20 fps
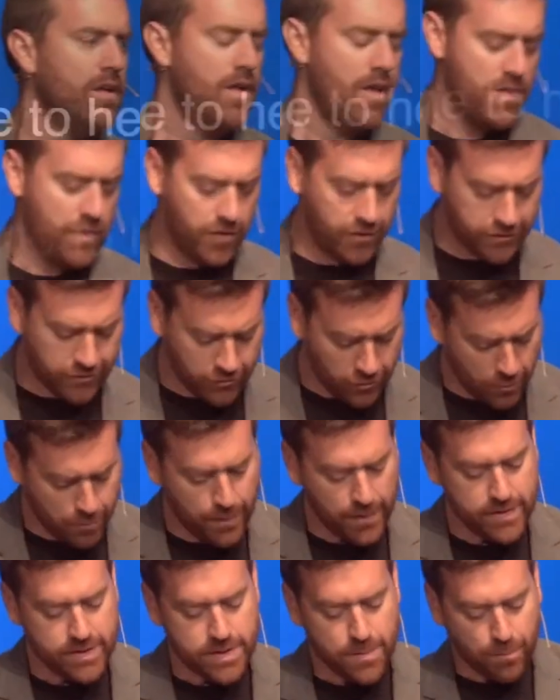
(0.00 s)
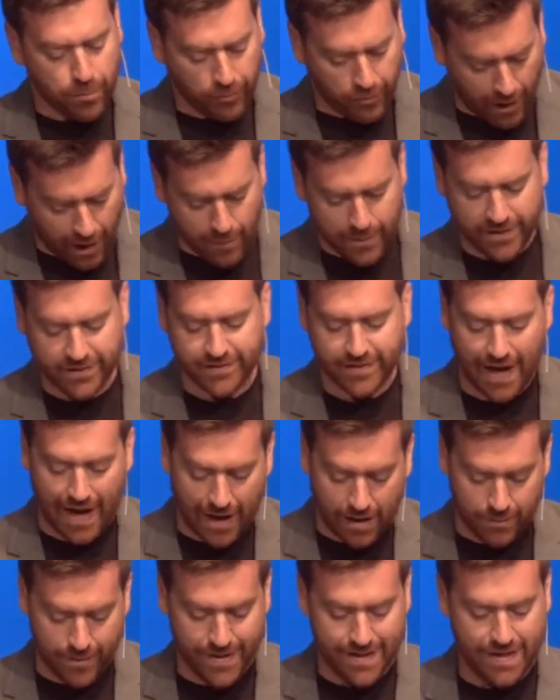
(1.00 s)
The serpent promised
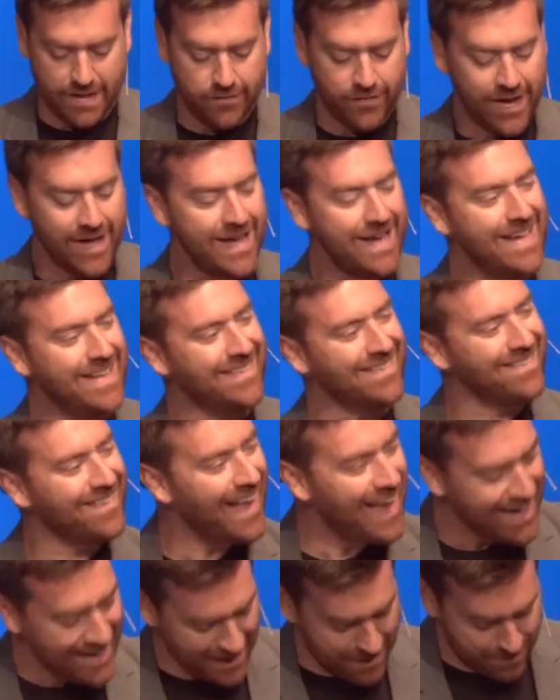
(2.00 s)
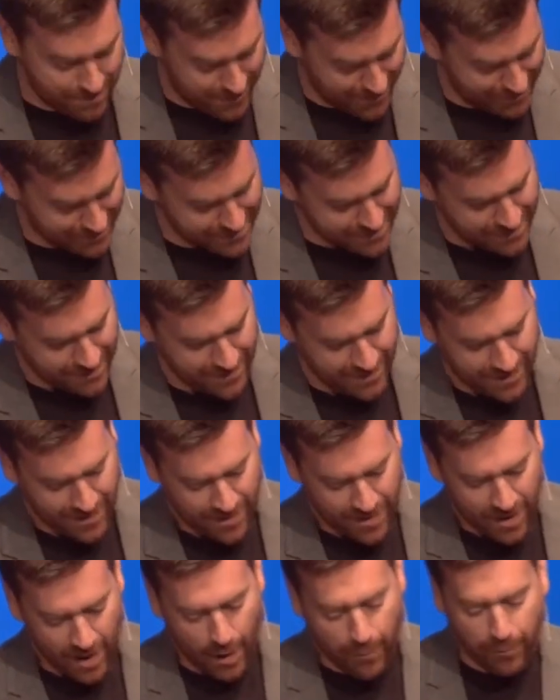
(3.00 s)
Adam and Eve enlightenment
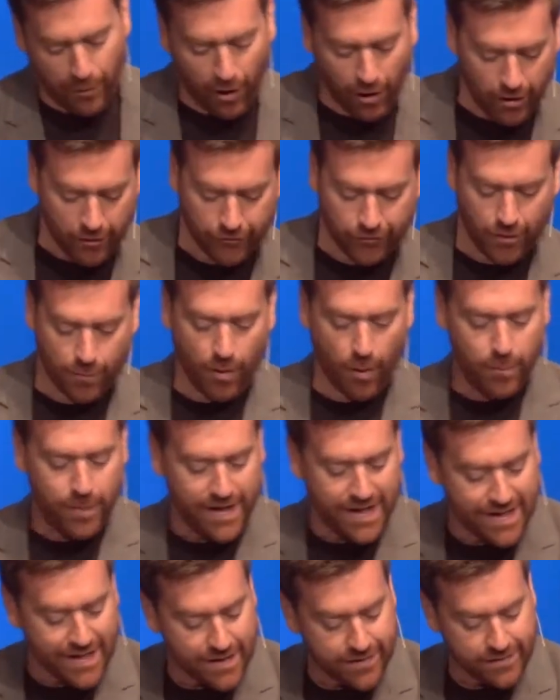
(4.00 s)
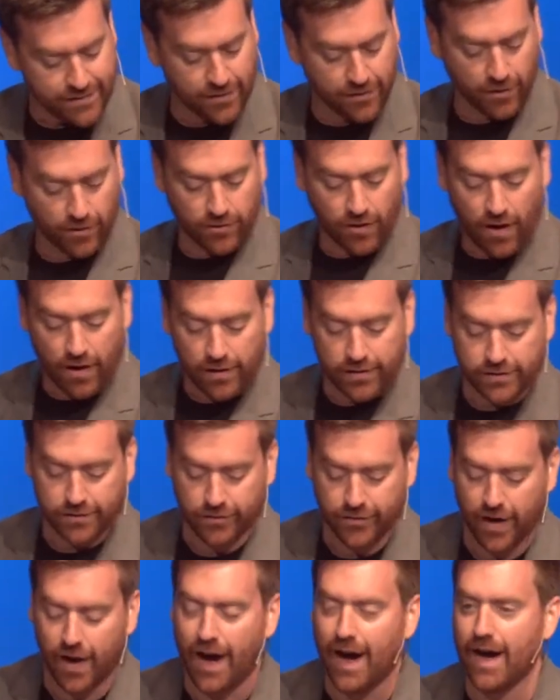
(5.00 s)
apart from obedience to the laws of
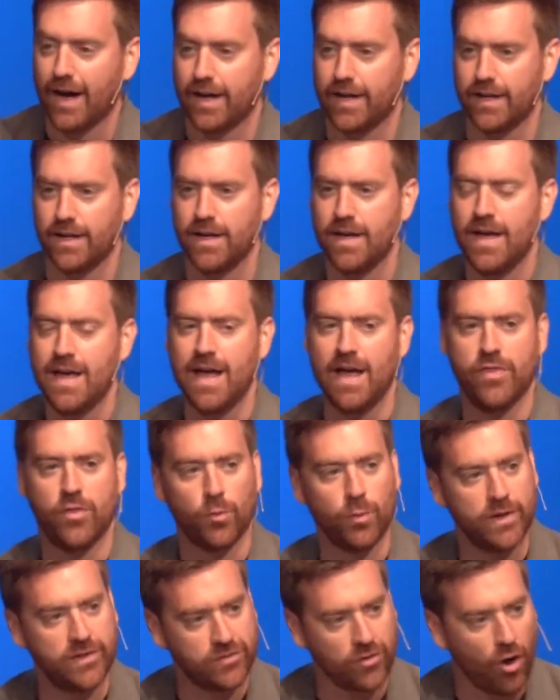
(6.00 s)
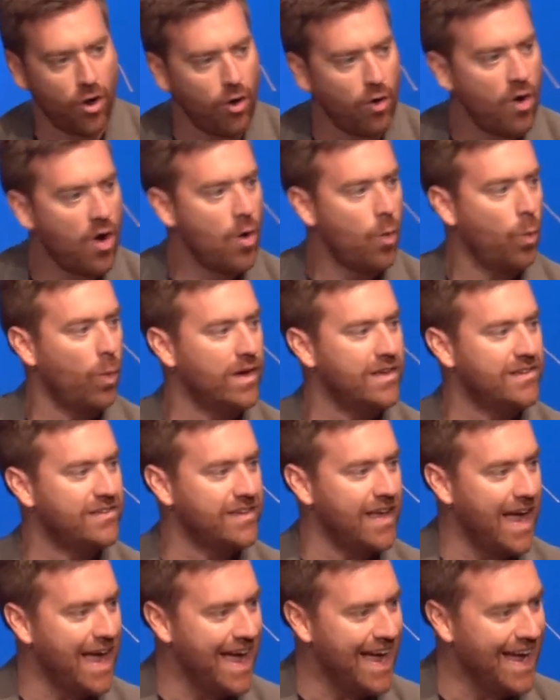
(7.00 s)
God. And the result was
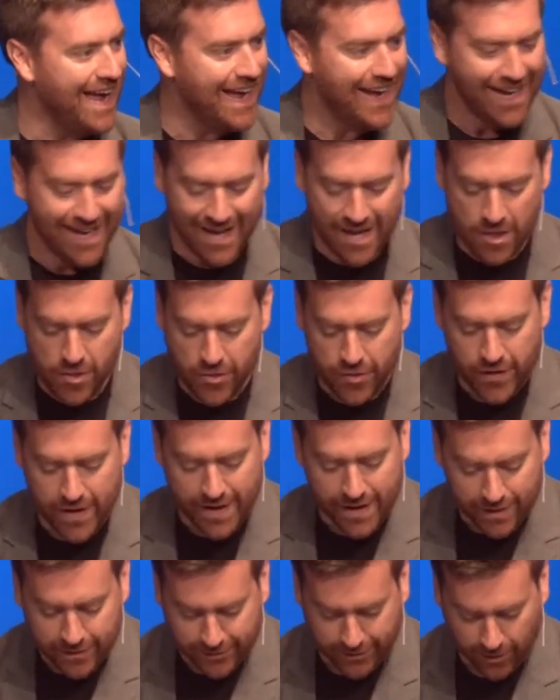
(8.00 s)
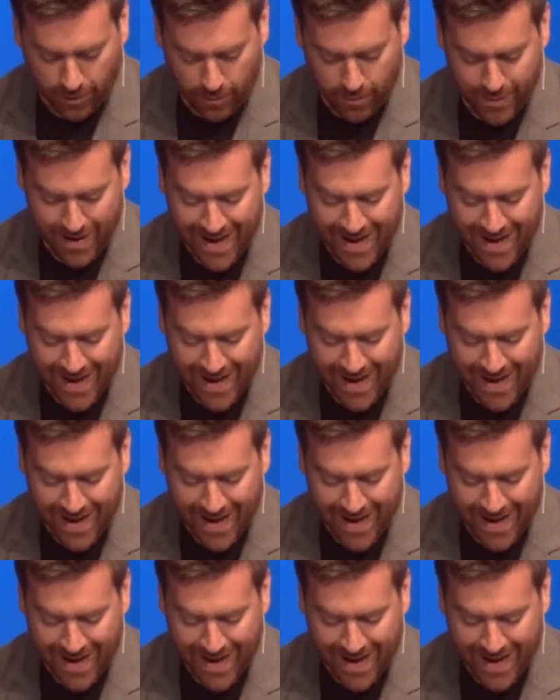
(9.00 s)
atheism,